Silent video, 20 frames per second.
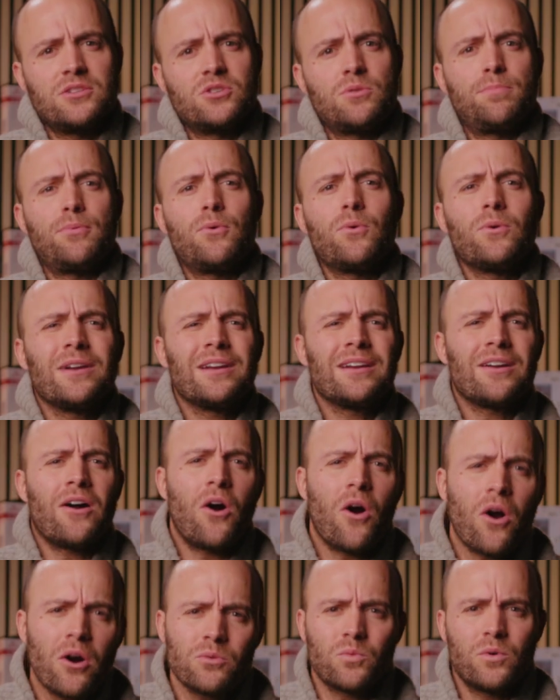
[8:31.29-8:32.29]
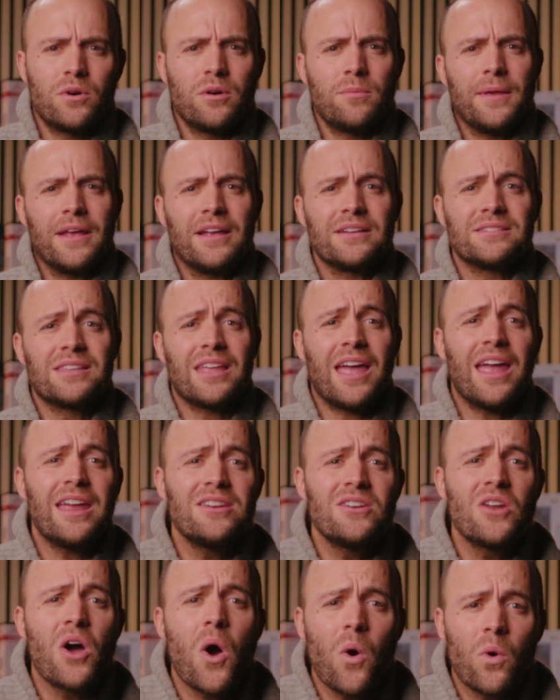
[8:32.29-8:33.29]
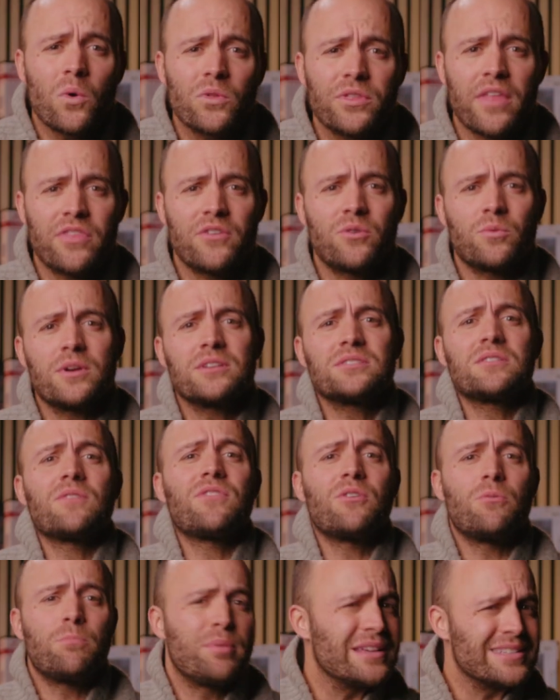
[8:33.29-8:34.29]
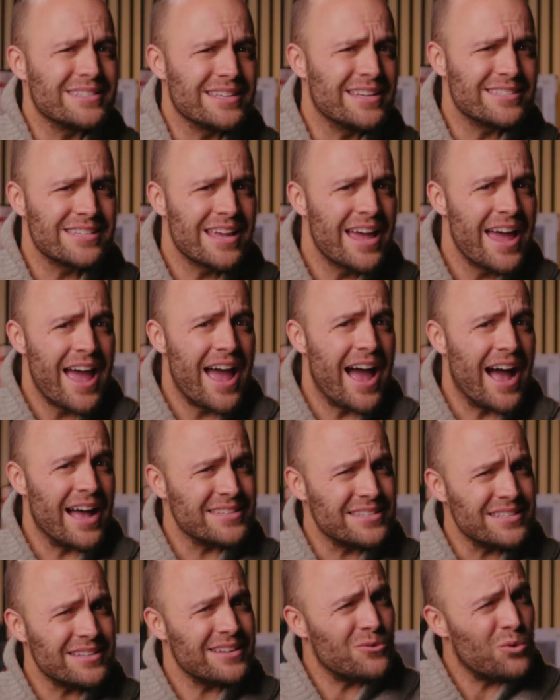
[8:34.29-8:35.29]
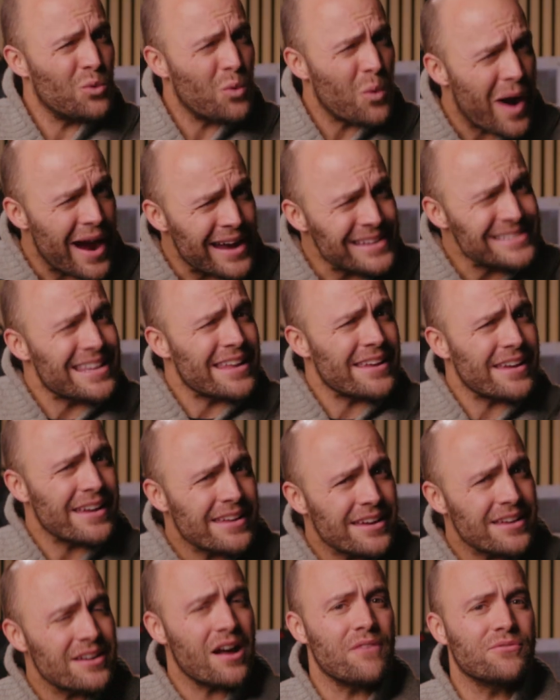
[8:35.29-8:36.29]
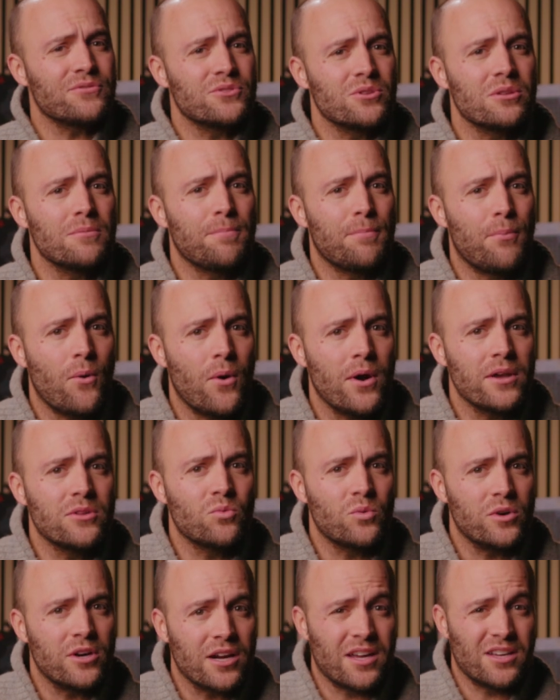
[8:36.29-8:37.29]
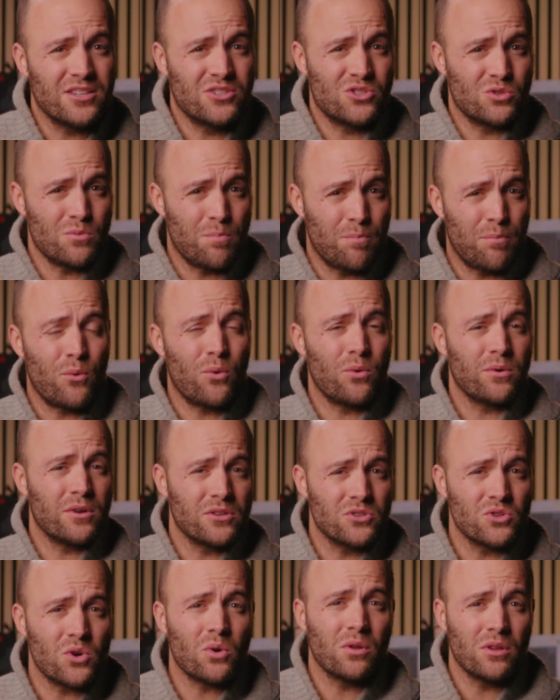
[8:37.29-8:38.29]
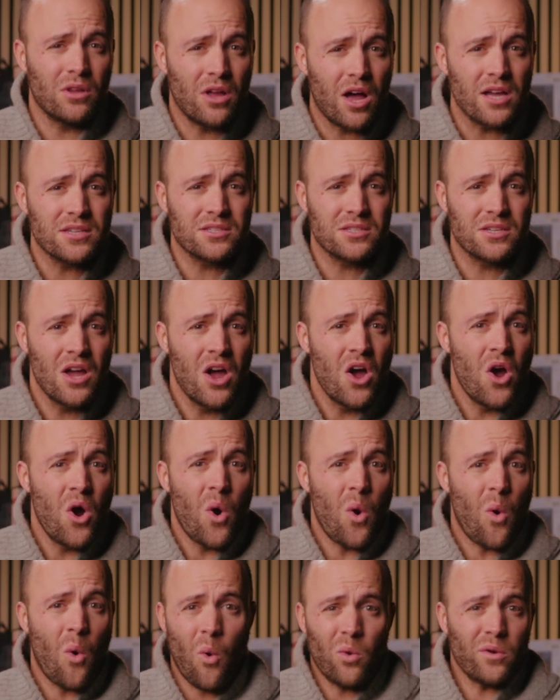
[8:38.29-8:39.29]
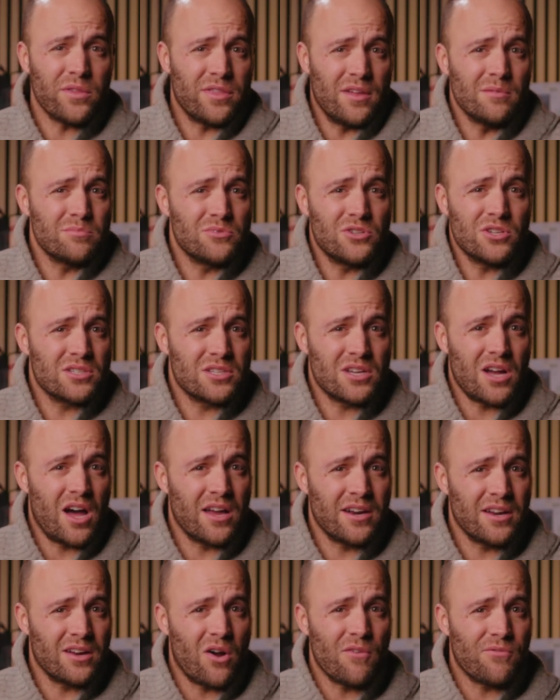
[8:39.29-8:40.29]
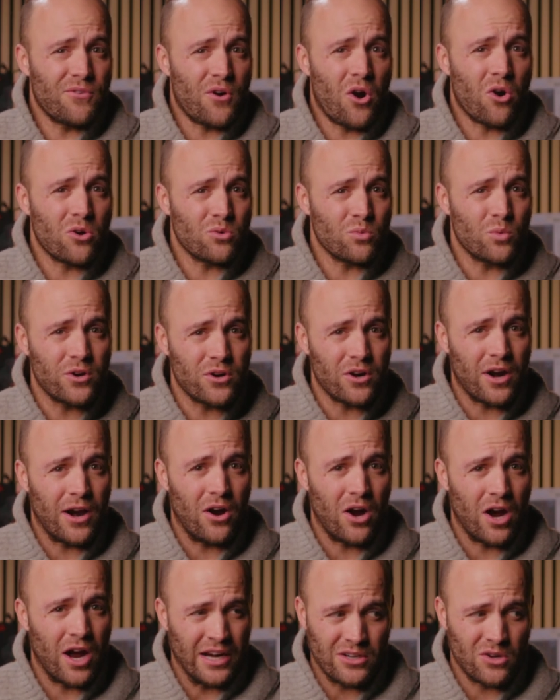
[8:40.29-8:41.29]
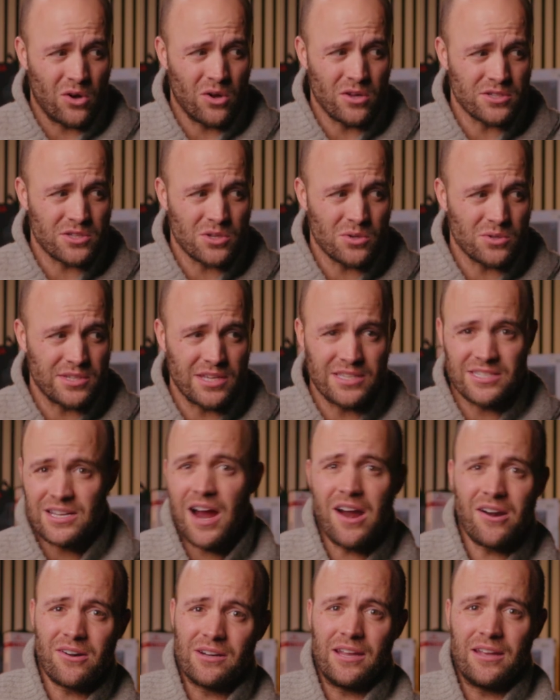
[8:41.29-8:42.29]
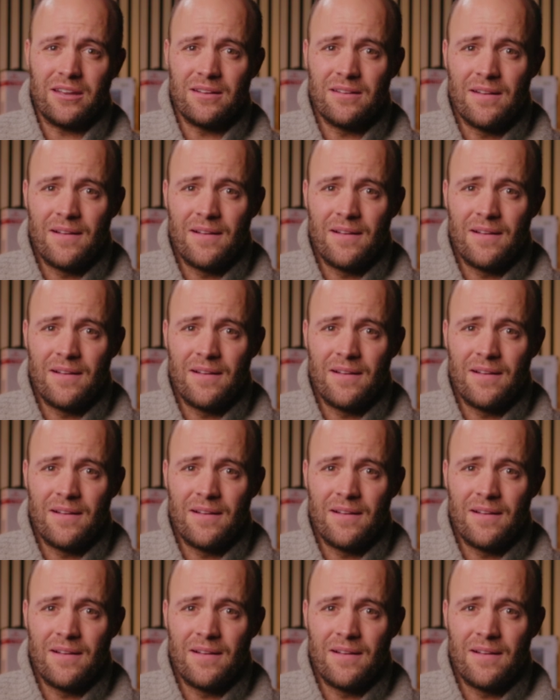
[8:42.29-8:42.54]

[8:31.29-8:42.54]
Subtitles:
in supporting hardware because they know that the rest of their business hasn't quite taken off to the point where it could support a total loss or them just cutting off hardware and consoles entirely.